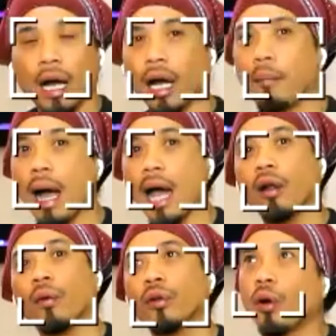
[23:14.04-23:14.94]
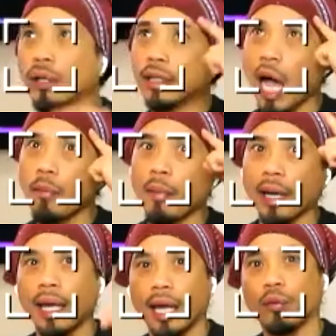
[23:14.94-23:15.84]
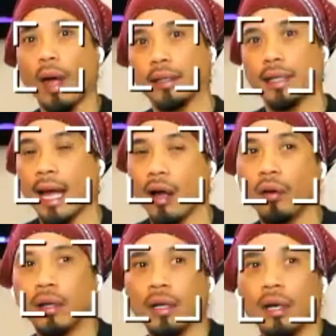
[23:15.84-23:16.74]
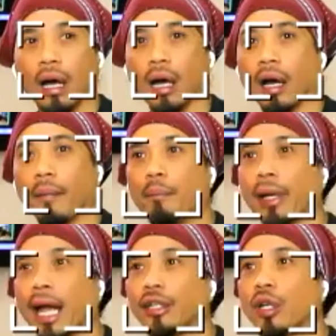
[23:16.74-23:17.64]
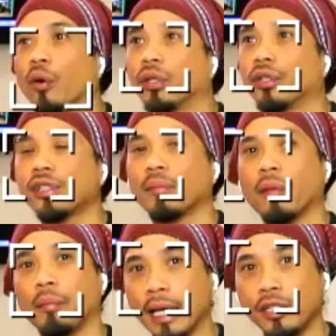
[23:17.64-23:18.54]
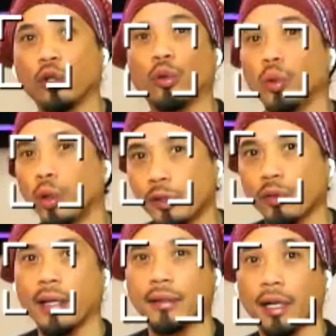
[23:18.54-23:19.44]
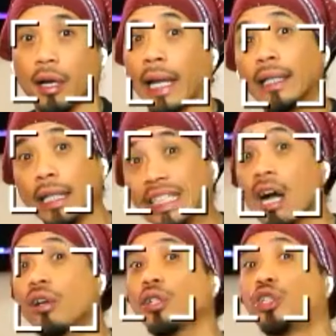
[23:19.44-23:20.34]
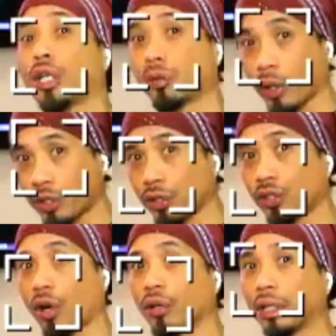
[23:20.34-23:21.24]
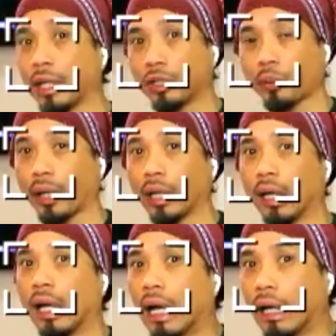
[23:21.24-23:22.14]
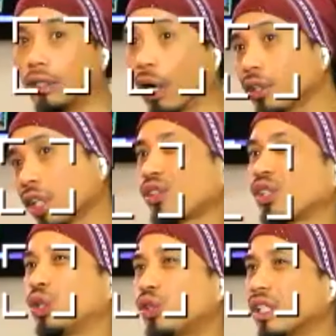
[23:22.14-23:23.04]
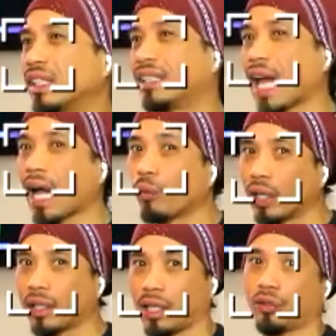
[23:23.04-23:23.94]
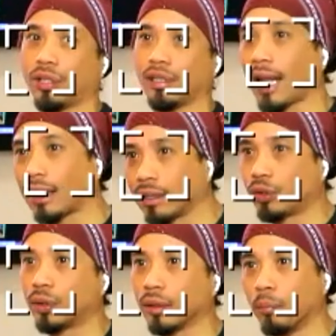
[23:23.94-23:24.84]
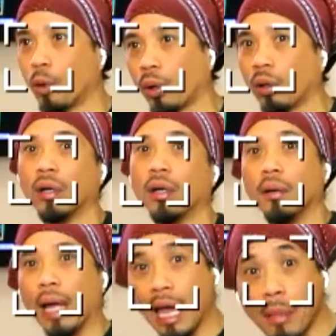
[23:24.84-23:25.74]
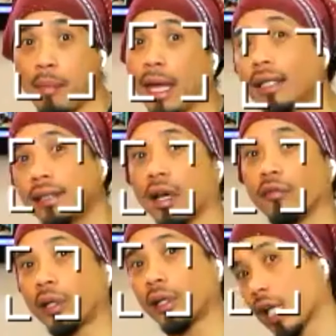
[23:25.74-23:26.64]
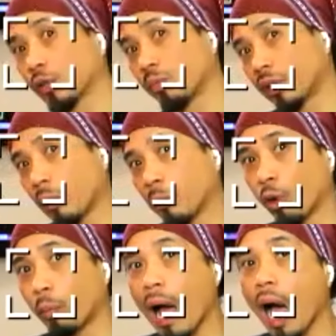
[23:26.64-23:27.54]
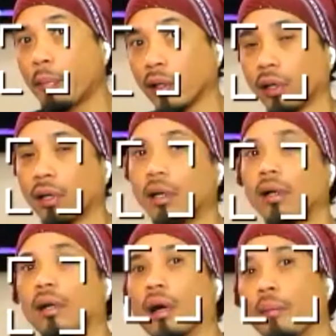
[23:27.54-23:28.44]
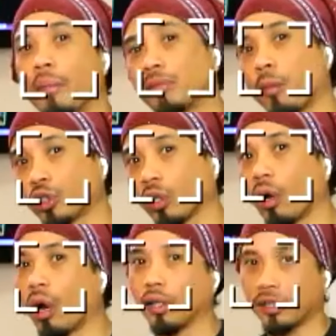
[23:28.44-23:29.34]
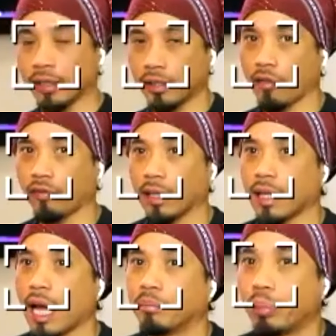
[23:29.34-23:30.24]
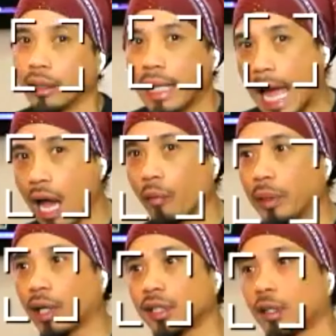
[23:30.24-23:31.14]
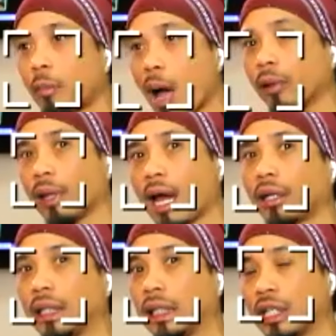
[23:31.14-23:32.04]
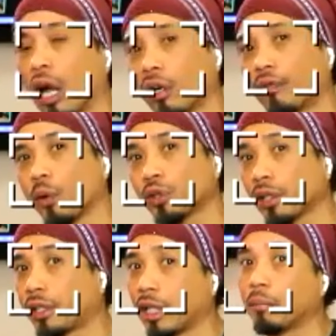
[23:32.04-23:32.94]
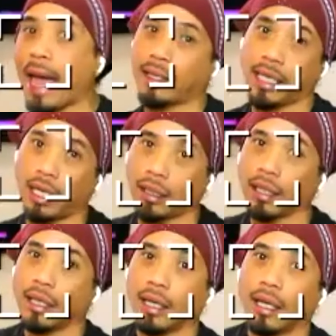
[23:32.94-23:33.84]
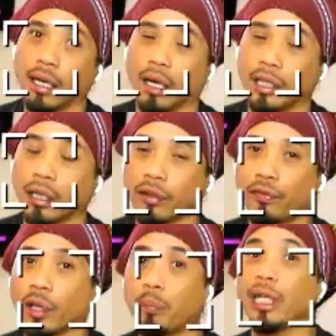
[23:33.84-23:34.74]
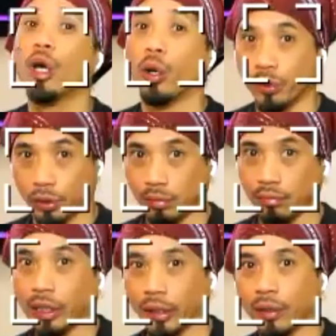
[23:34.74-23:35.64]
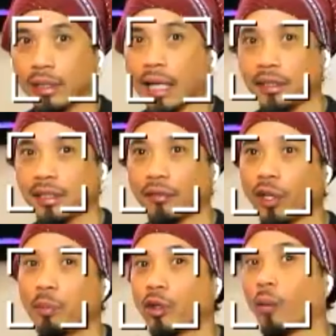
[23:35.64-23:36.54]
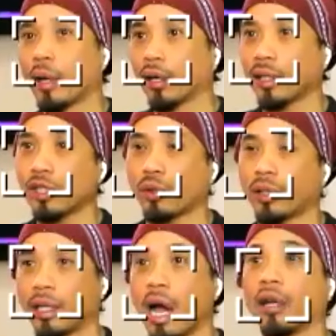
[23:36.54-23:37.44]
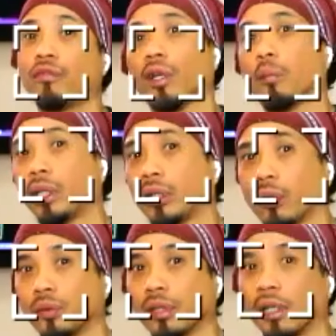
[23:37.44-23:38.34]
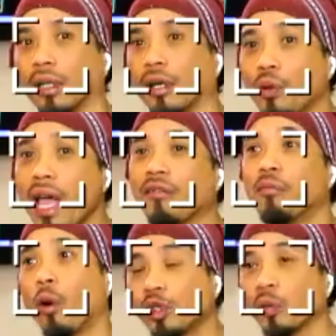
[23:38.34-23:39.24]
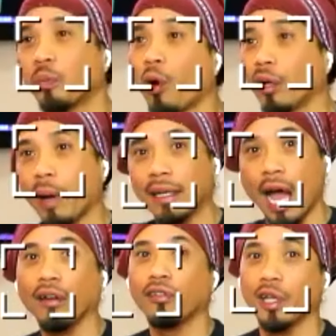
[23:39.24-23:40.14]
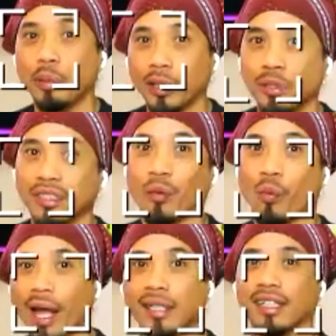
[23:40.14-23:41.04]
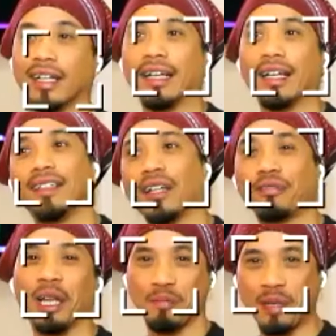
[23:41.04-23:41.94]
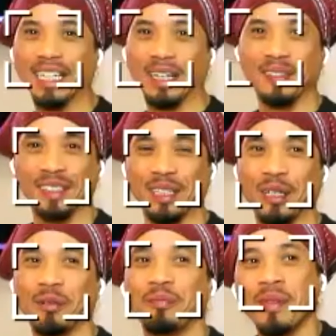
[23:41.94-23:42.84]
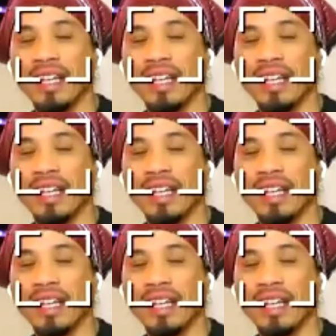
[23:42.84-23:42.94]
I don't know at the top of my head right now, but I know that there's some amazing groups right there, and the younger generation is starting to get to it. The younger generation usually did not want to get into this. They like to do the more MMA stuff because that's becoming more popular, mixed martial arts and stuff like that. But now, because of the popularity, younger folks are getting back in. Younger Filipinos, you know, not just the Filipino Americans or the non-Filipinos. We have more support by non-Filipinos in the West than Filipinos, you know.